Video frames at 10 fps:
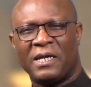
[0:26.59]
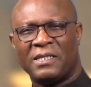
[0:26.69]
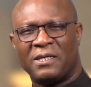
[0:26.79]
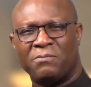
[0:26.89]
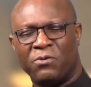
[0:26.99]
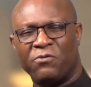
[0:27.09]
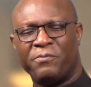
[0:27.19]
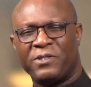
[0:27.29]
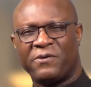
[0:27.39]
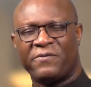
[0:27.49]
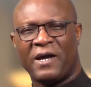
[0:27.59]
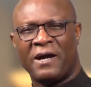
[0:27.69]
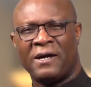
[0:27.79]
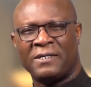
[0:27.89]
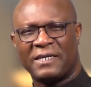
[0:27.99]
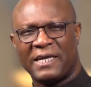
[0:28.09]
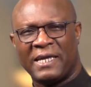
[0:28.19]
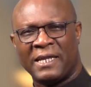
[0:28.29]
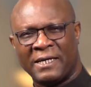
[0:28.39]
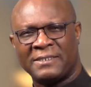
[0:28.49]
the movement of God
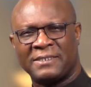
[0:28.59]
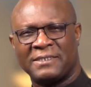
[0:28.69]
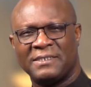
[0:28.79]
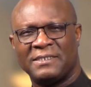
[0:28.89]
in us.